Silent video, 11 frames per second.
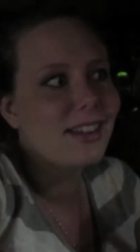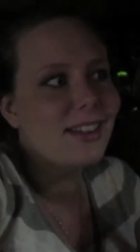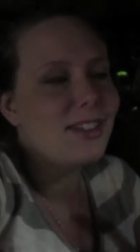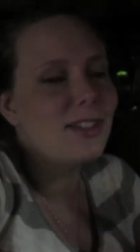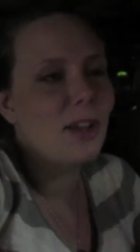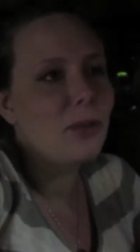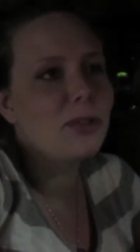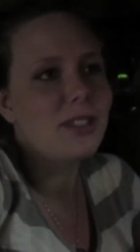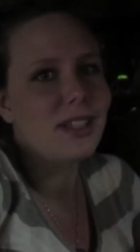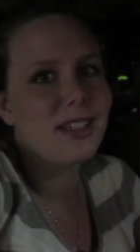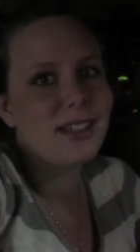so
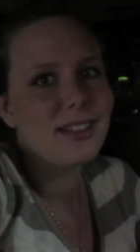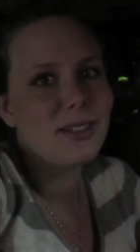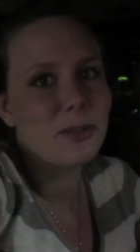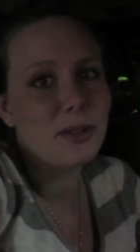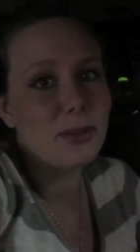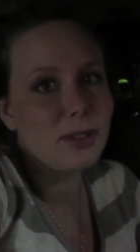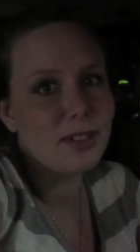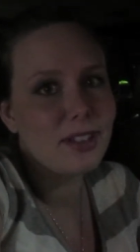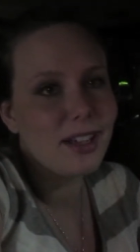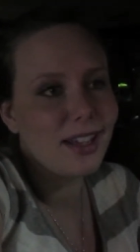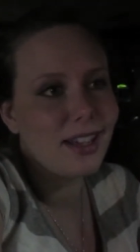stinking adorable.
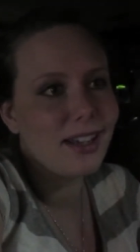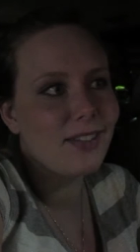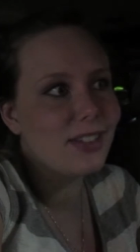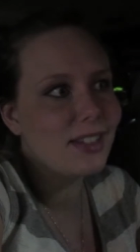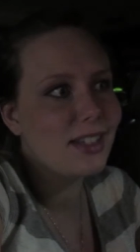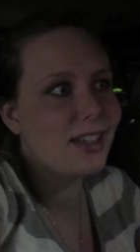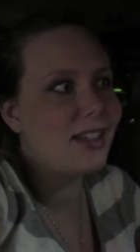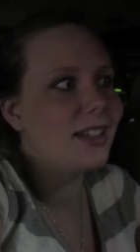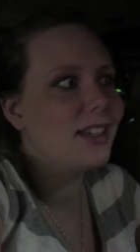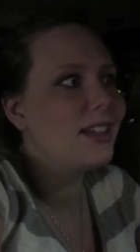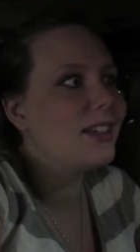I can't even
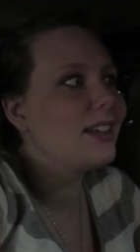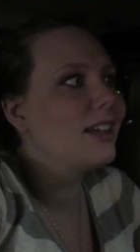stand it